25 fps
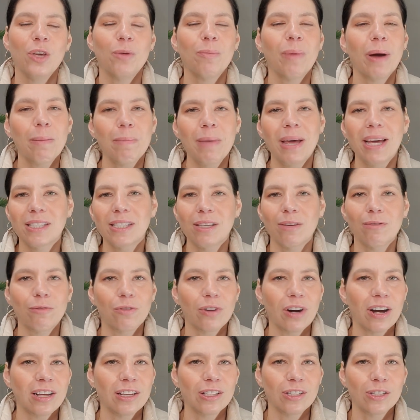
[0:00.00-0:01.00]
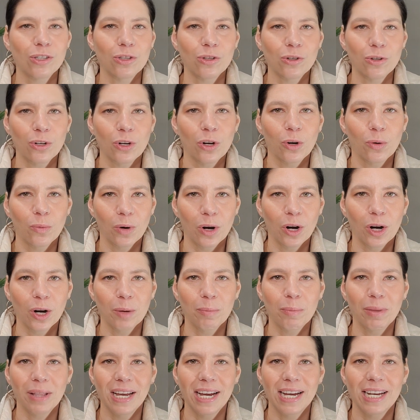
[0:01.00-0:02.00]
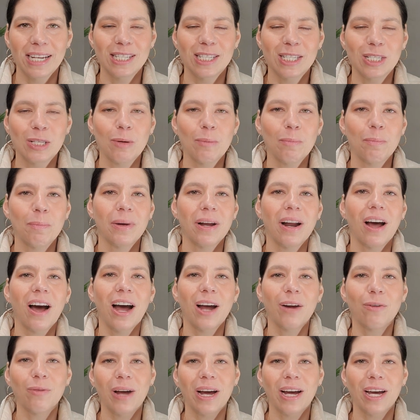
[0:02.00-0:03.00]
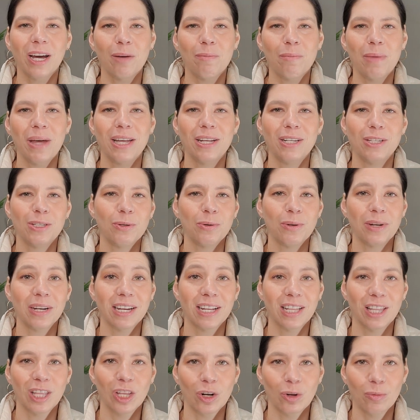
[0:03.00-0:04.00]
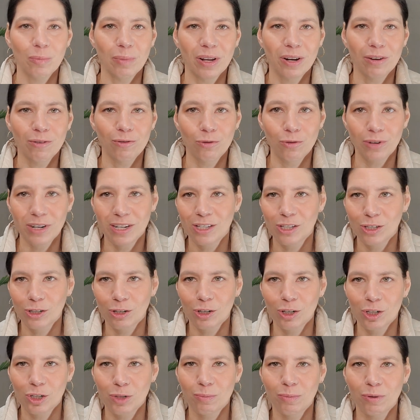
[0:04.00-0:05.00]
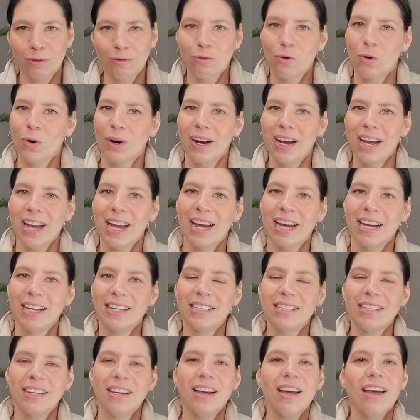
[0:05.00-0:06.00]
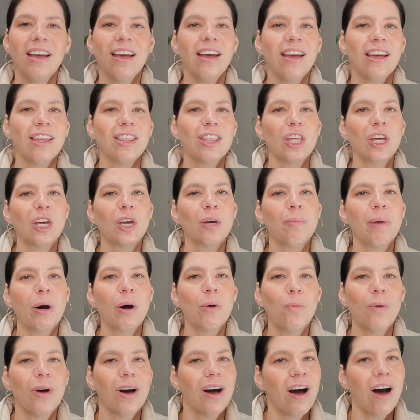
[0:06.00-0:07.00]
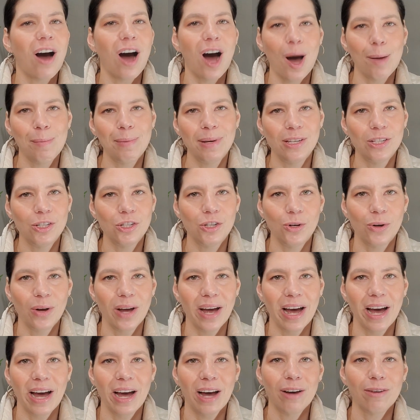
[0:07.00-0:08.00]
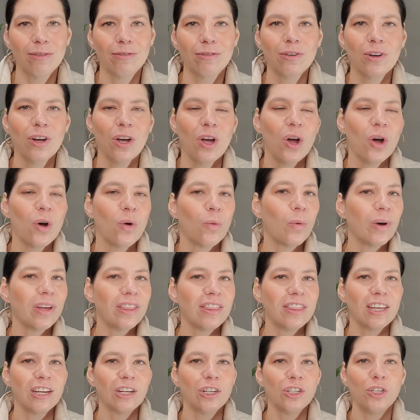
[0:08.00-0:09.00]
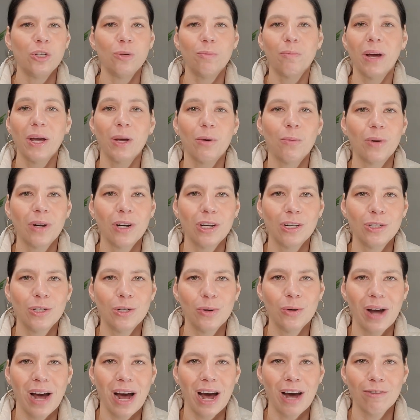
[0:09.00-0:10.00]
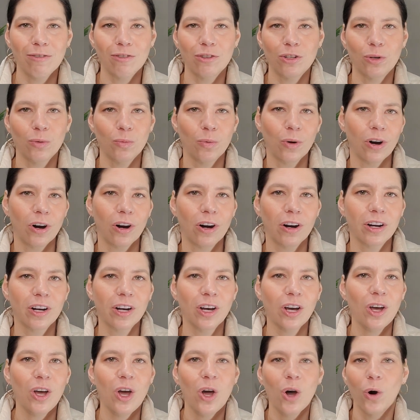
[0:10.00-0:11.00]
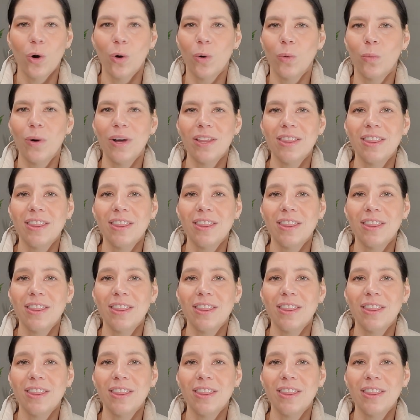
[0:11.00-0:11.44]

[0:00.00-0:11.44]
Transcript: You might make some friends through your workplace, but I recommend doing a little bit of research beforehand. Think about what hobbies you have, what things you might want to do after work, or